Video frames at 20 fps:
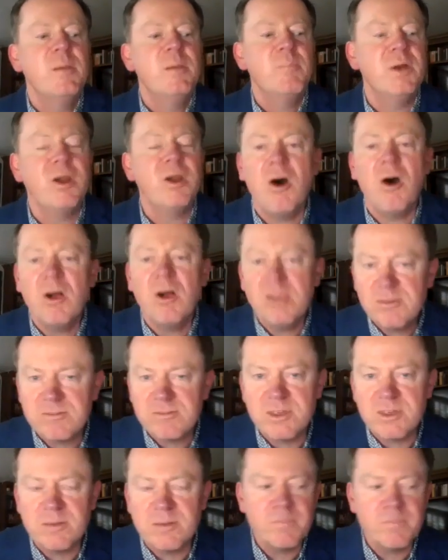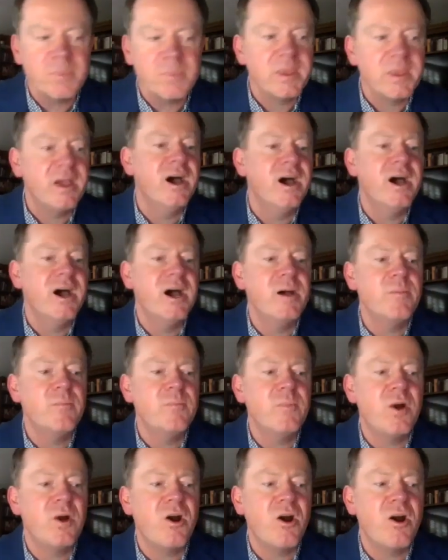but all of them
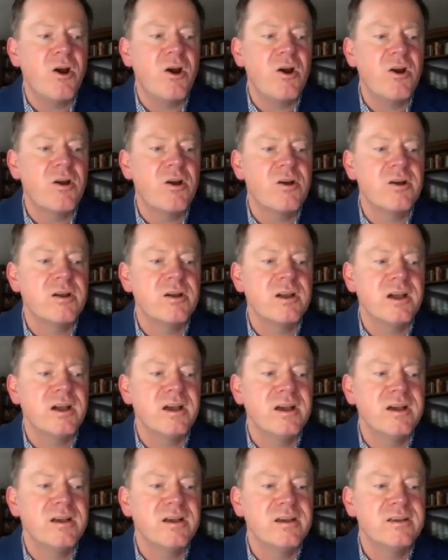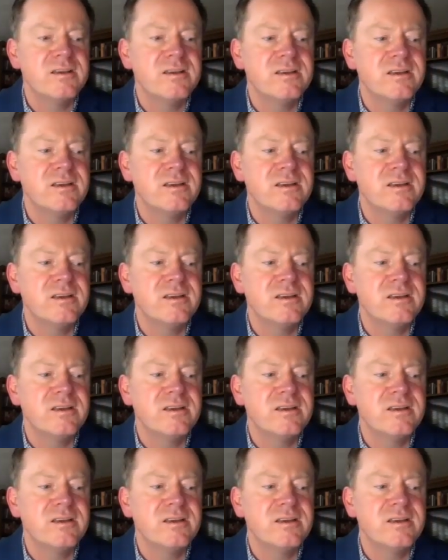are